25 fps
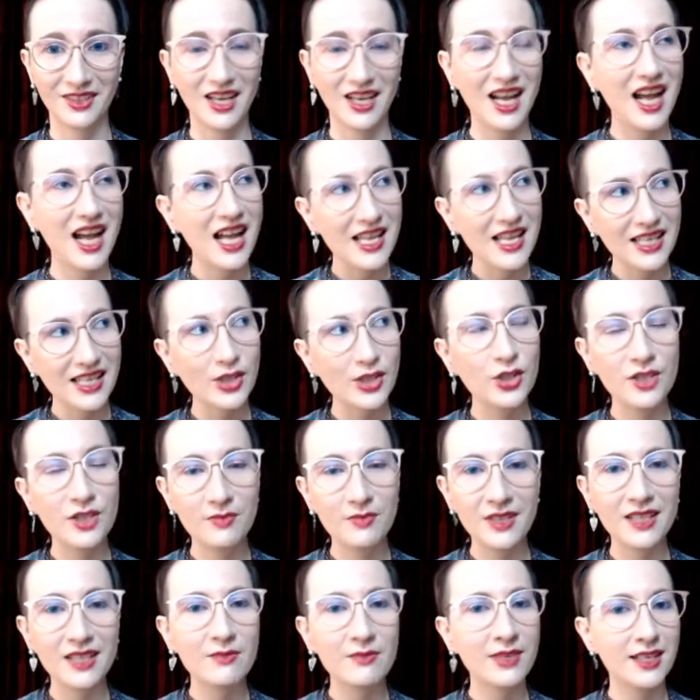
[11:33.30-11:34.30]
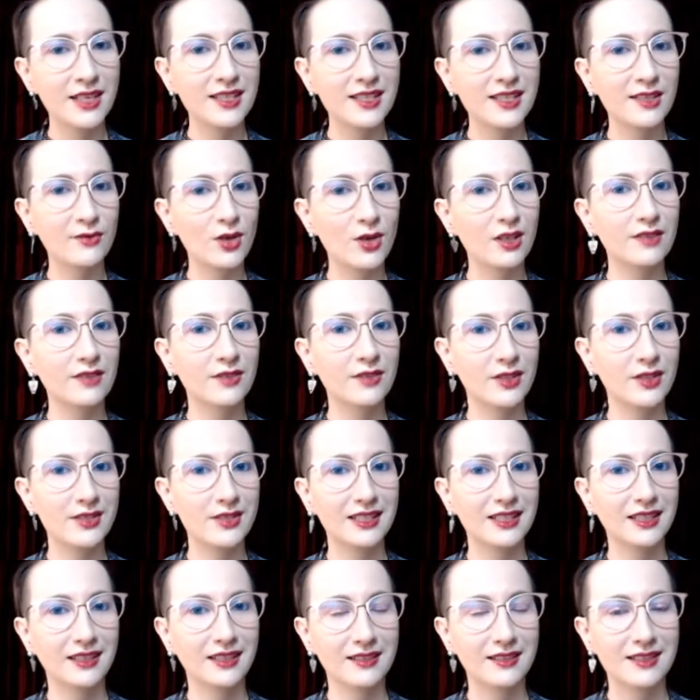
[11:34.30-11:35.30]
It could be a mix of all of those
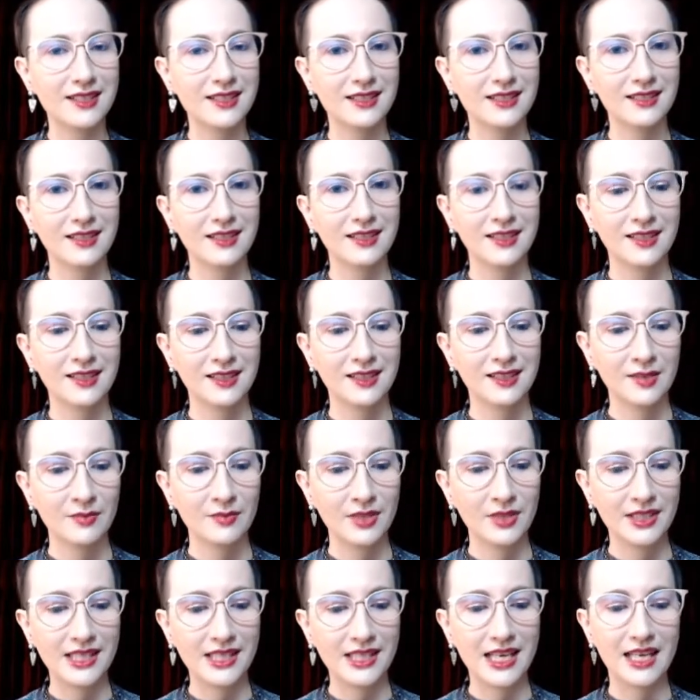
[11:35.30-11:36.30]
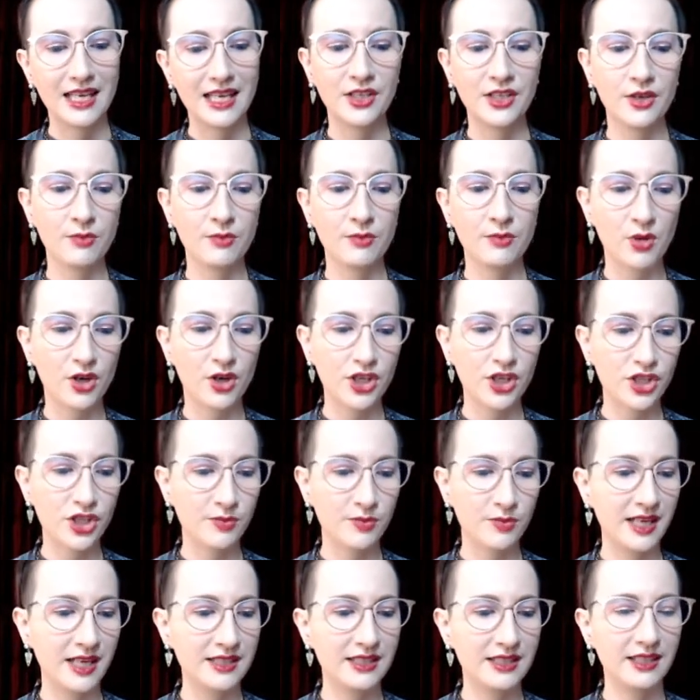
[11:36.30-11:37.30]
things. But yeah, you know, Bosch
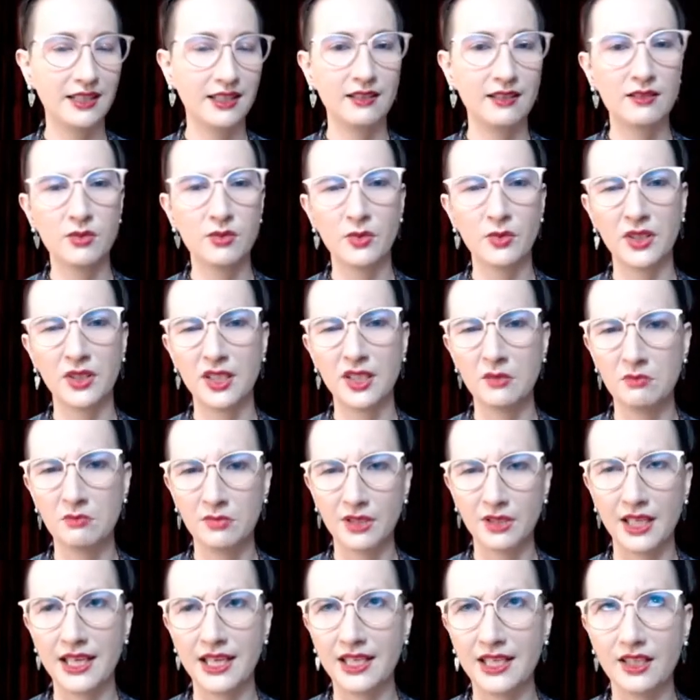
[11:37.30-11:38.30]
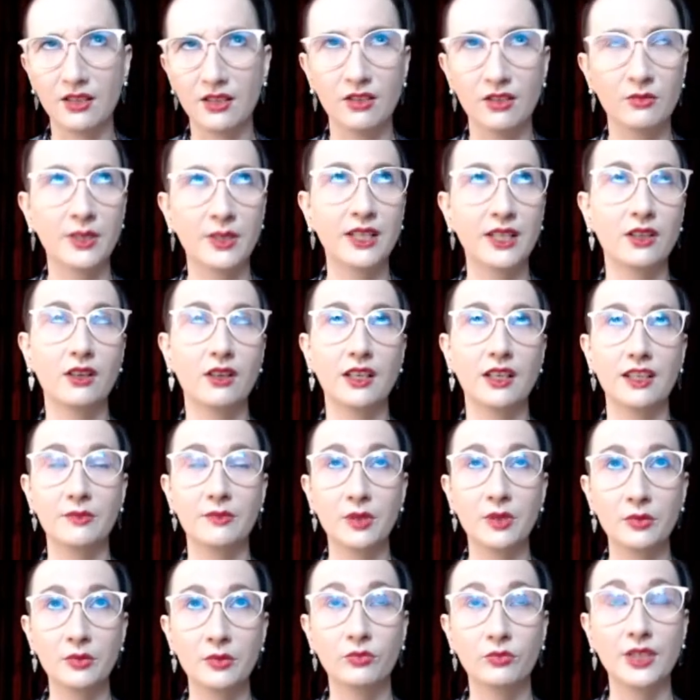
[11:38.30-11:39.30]
paintings, William Blake. Oh my God, I've
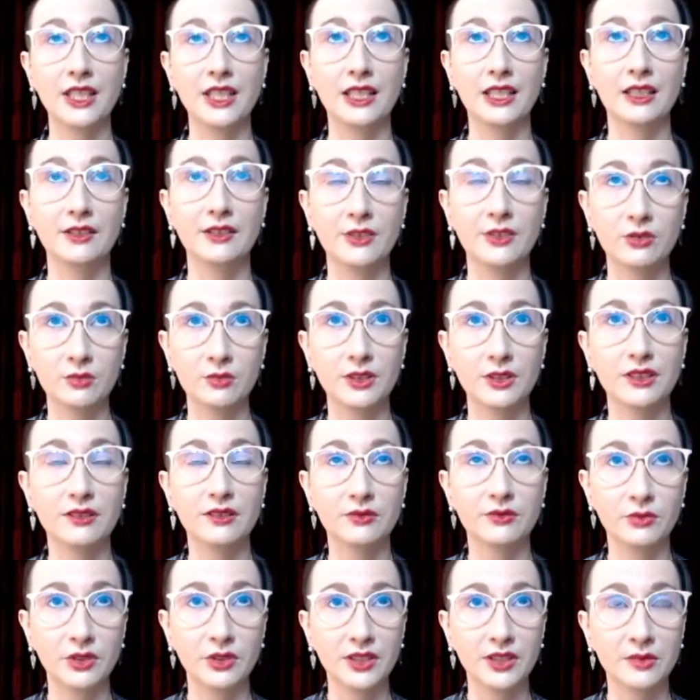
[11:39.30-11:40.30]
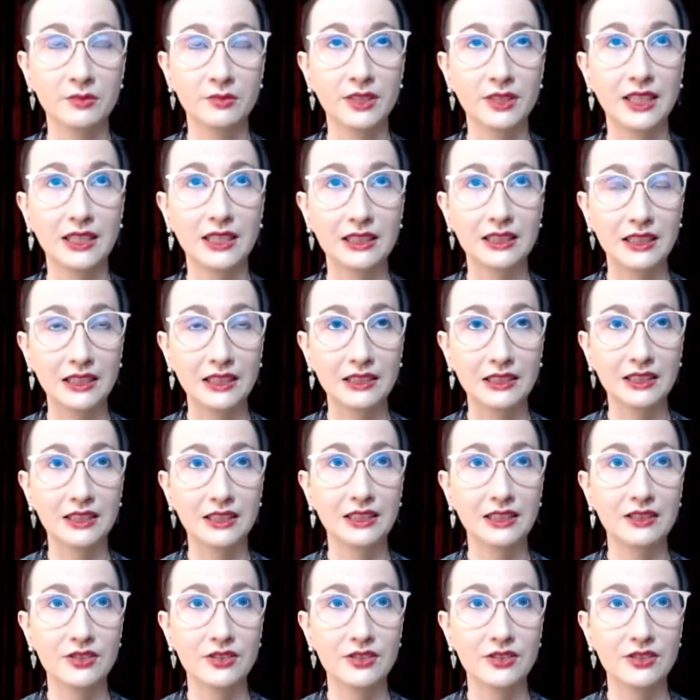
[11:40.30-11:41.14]
been reading a little bit of William Blake lately,